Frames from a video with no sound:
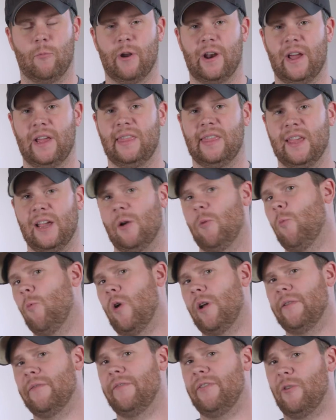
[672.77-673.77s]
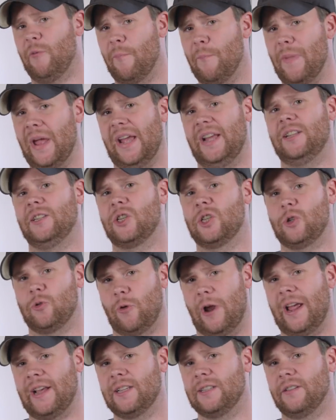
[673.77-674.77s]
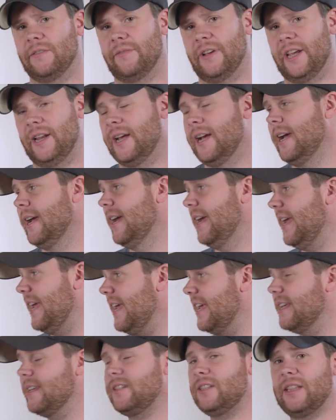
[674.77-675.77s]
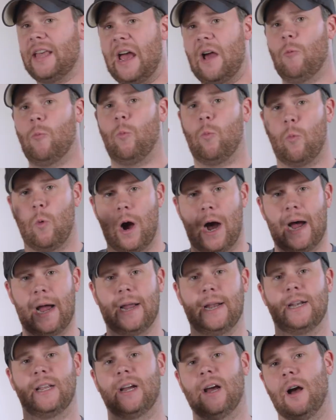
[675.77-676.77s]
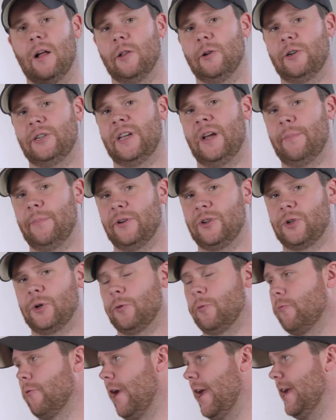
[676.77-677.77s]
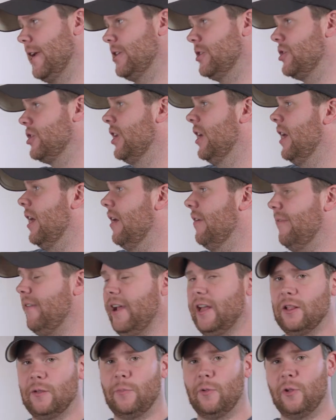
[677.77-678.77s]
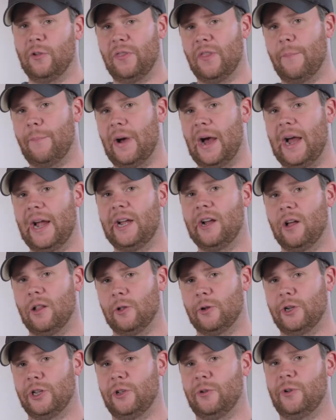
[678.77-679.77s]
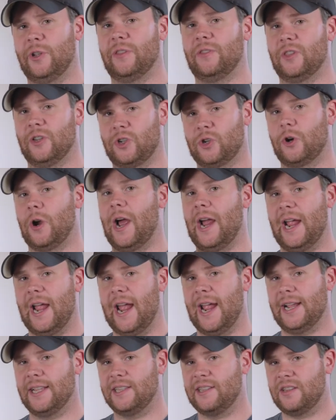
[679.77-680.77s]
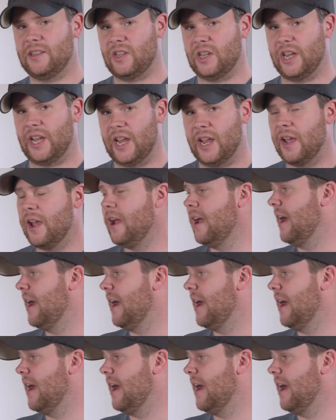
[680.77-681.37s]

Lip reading: what I think one of the main strengths of it, is that wide color temperature range available in the bicolor unit, the Tri8c.